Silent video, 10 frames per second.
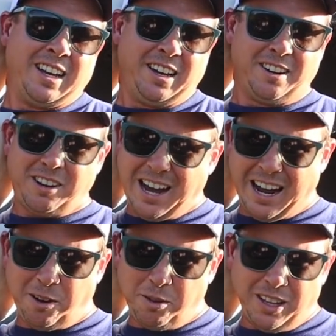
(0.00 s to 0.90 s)
you know,
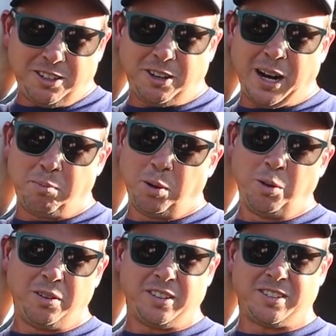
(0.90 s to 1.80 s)
how to really try to
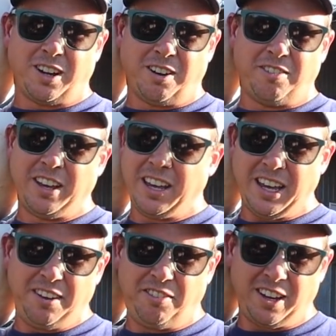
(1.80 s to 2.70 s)
pull this off,
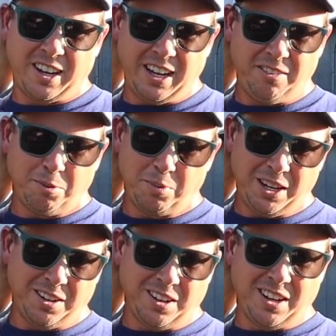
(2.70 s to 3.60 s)
if it can even be
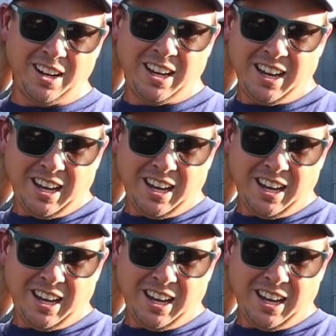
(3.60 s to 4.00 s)
done.